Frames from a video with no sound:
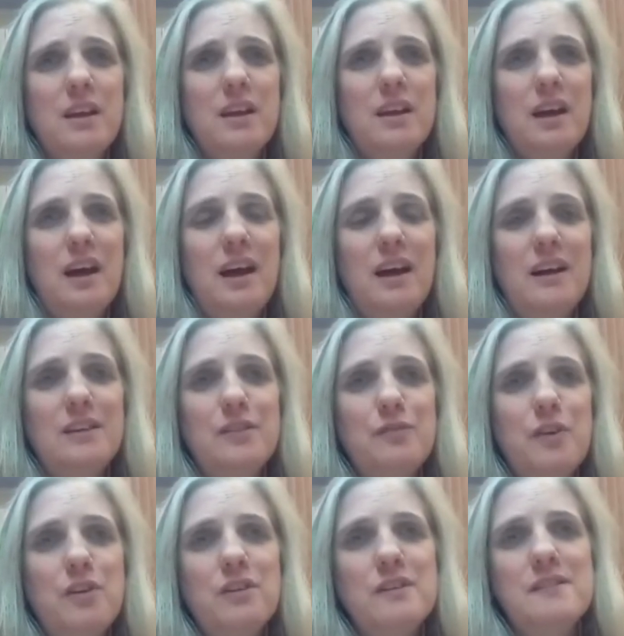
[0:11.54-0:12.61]
And
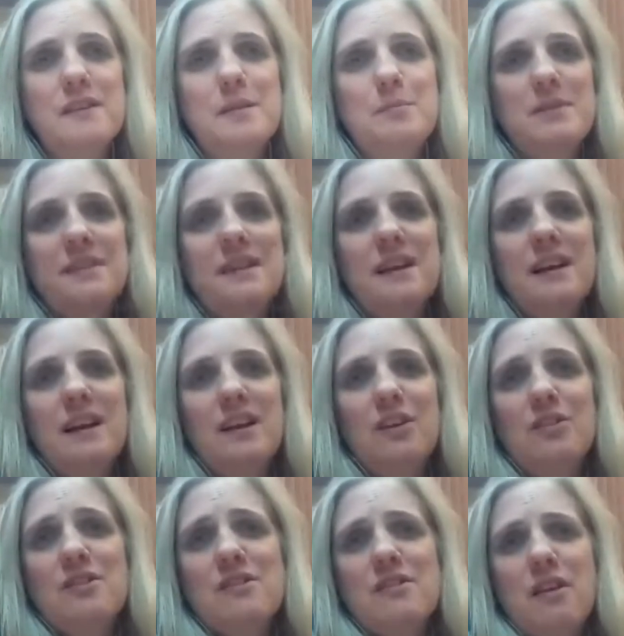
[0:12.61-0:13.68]
focusing particularly
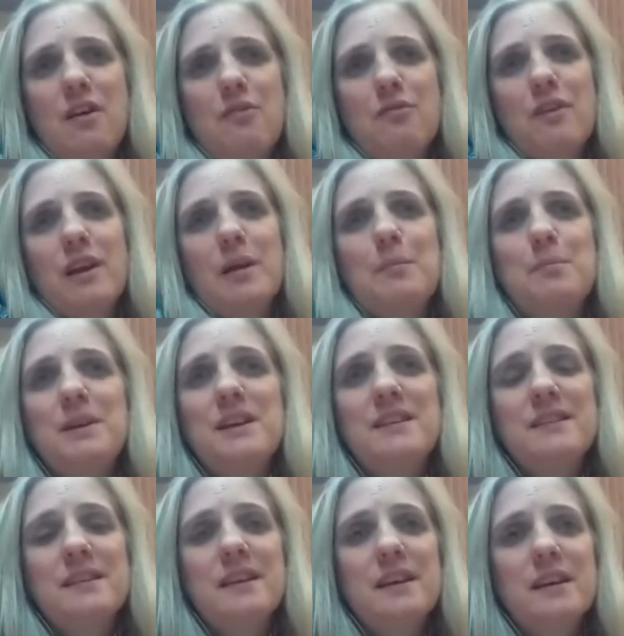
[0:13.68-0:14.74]
on suffering a
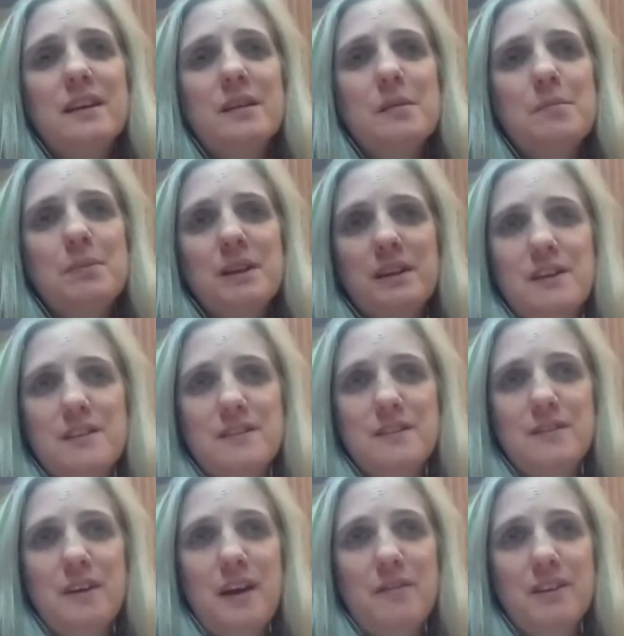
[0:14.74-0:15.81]
beating because of
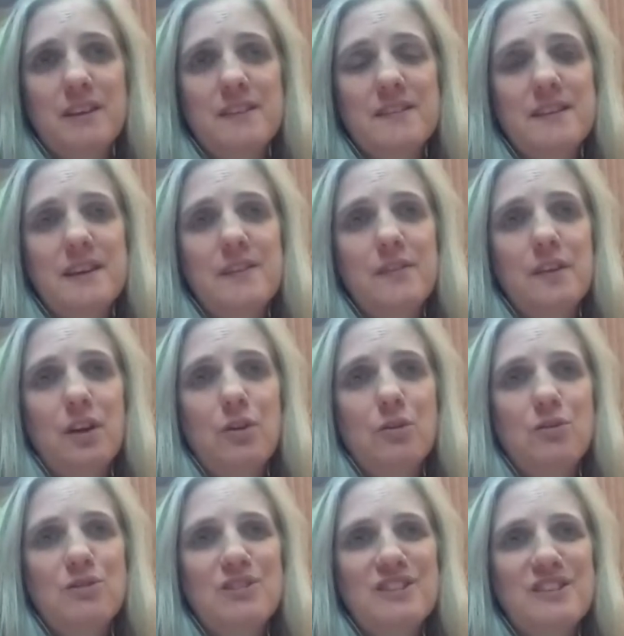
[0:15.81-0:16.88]
having seen the
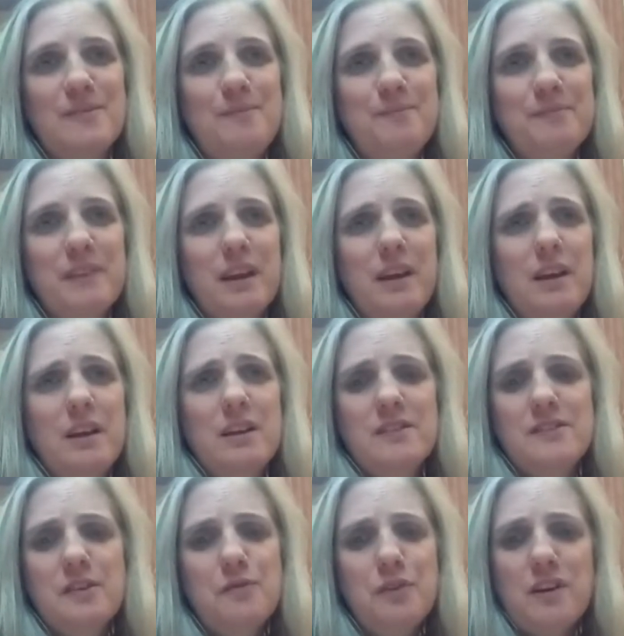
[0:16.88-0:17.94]
Lord.
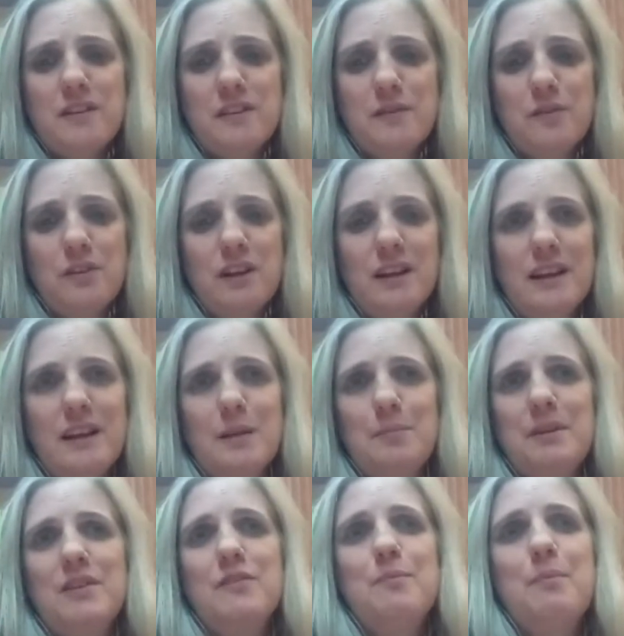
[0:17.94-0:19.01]
So first of all, a little
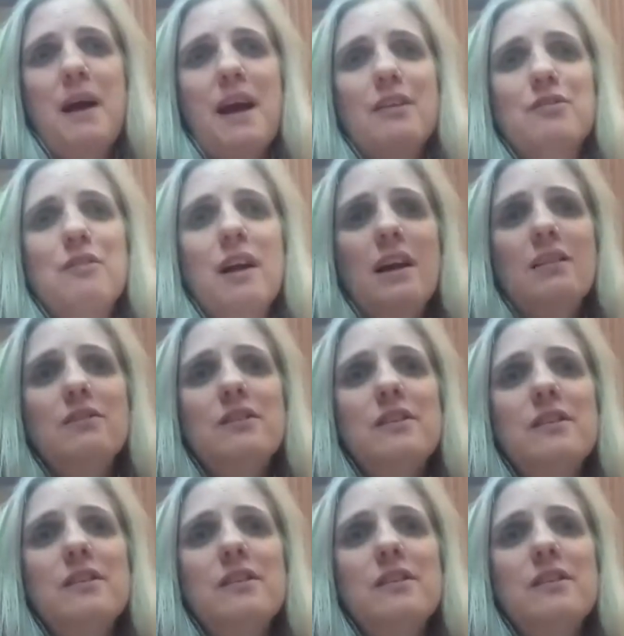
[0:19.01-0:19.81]
bit of background.